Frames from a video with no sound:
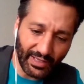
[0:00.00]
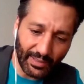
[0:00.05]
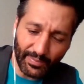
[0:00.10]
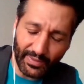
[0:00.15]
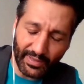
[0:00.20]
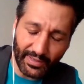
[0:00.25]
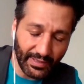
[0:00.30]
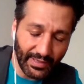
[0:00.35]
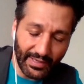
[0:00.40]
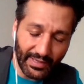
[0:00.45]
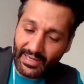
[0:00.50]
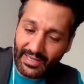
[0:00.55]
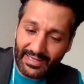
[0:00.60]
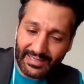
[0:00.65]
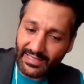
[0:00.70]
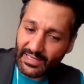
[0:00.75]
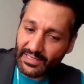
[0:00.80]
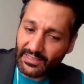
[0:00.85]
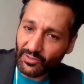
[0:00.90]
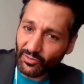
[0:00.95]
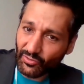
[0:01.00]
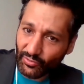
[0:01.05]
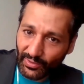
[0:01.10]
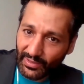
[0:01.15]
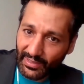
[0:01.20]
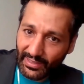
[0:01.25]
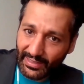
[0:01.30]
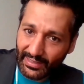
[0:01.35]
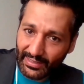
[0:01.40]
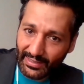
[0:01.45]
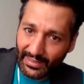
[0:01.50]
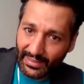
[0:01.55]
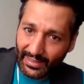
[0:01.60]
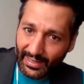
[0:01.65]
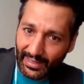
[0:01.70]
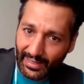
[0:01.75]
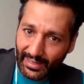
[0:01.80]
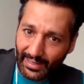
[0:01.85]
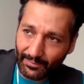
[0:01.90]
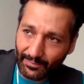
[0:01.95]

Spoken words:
But season three, I